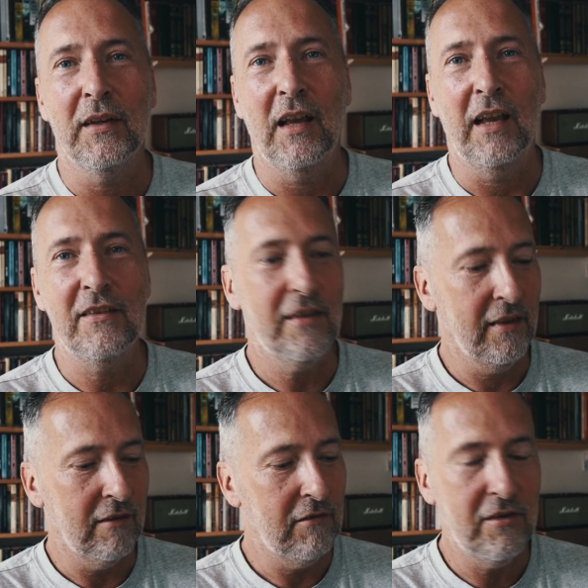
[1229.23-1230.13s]
It's
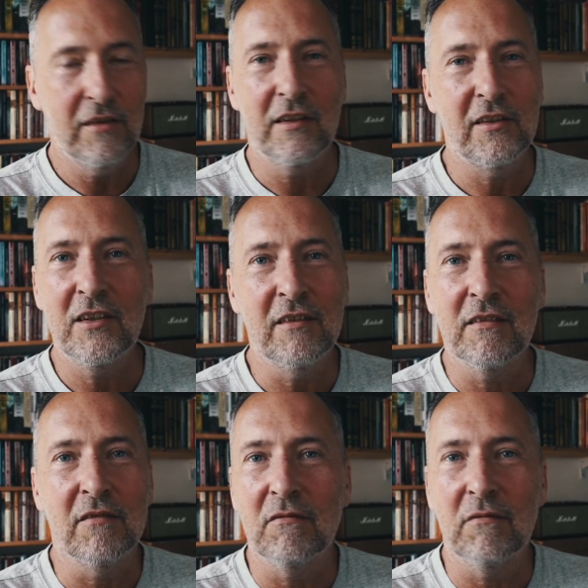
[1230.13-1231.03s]
there isn't this
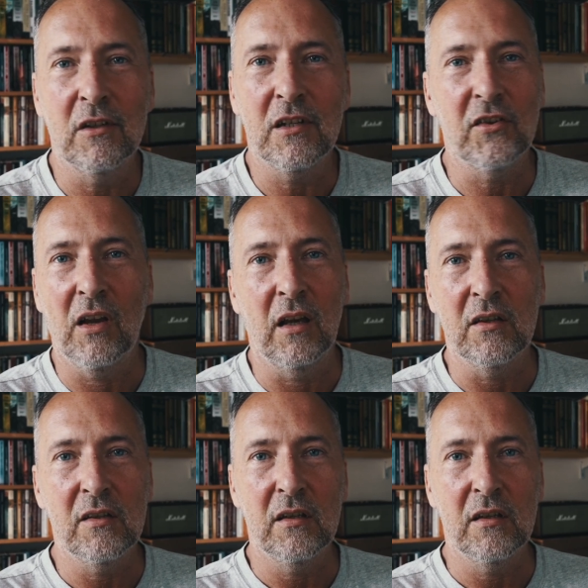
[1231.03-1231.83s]
isn't rocket science,